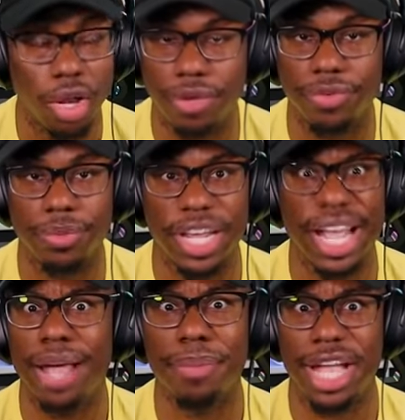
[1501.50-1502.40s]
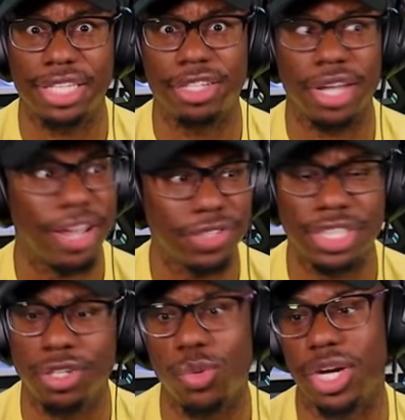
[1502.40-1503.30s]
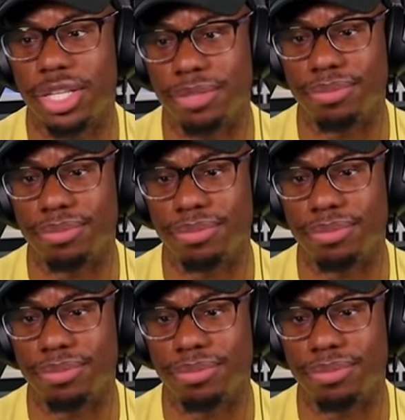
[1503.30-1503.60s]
all of them. They got magic, every single one of